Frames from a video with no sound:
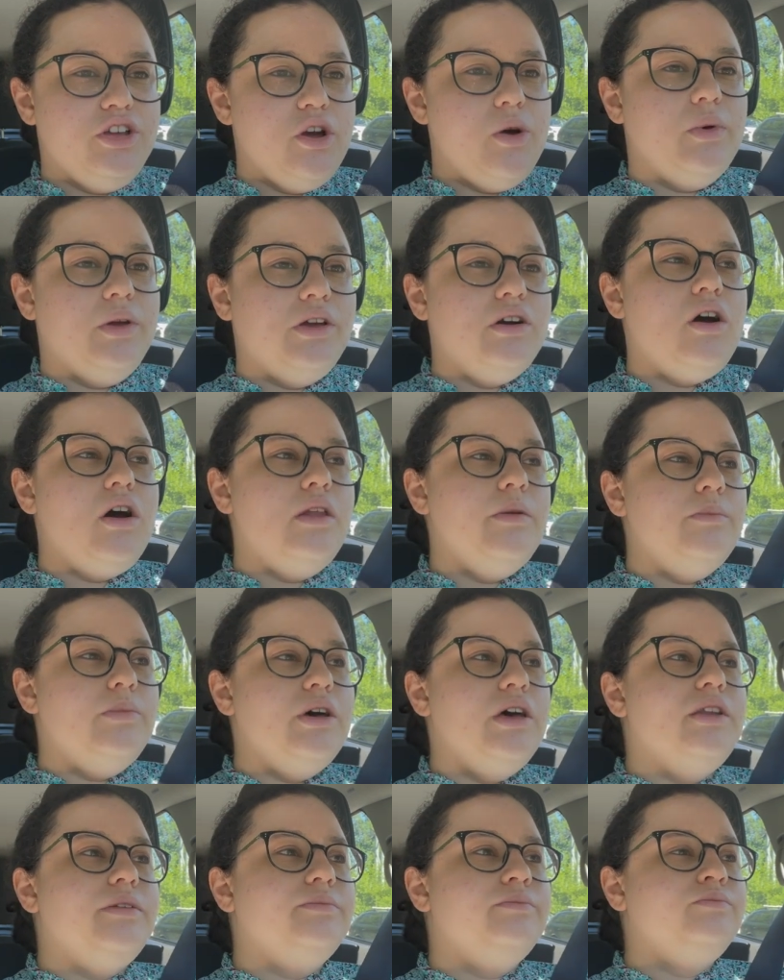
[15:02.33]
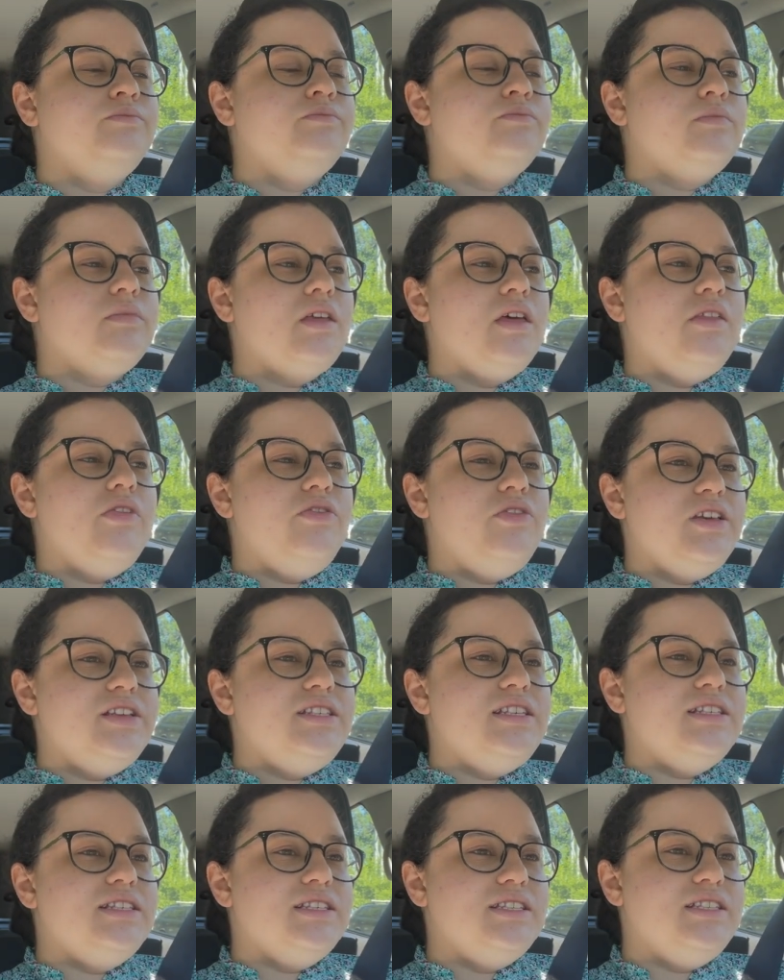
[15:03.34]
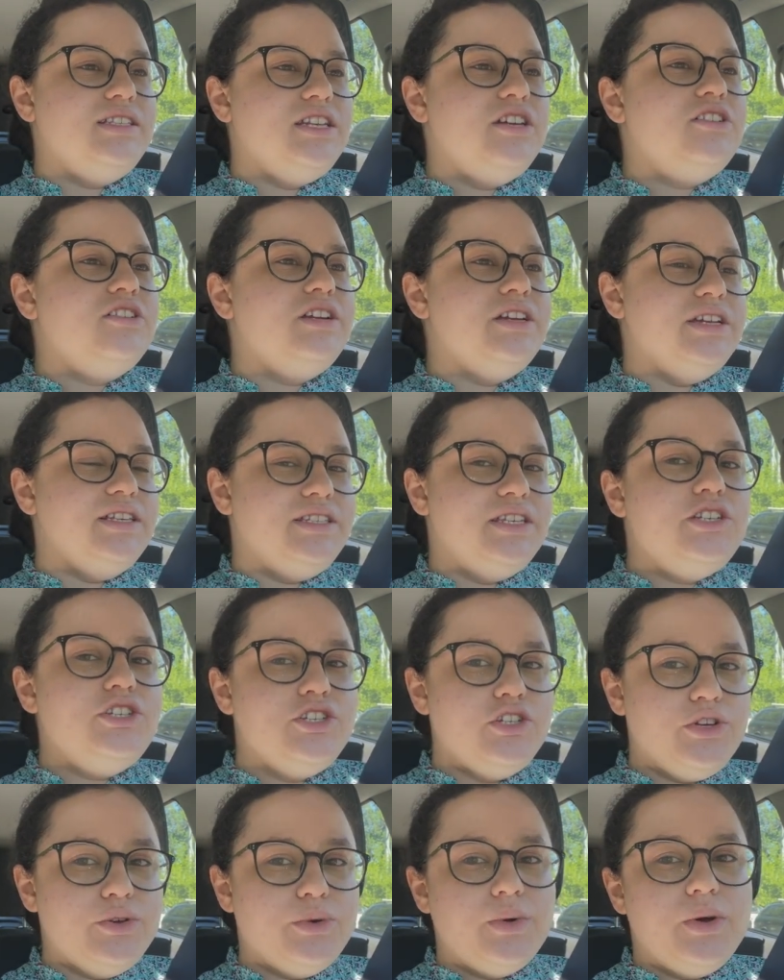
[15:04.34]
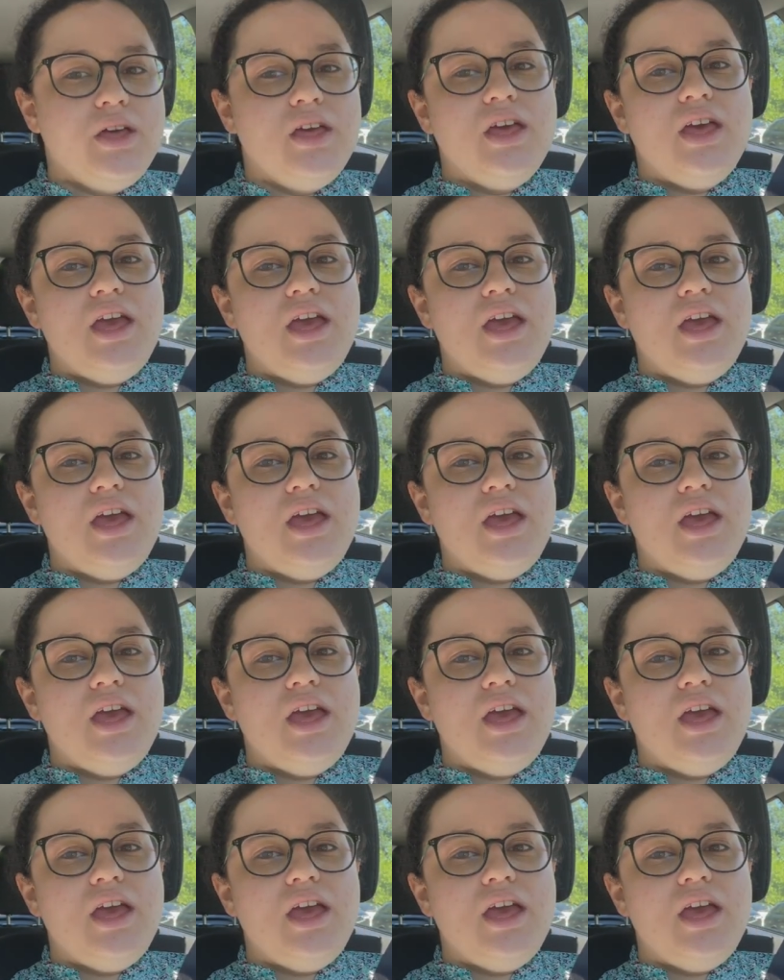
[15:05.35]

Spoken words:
going on, but this is a serious issue,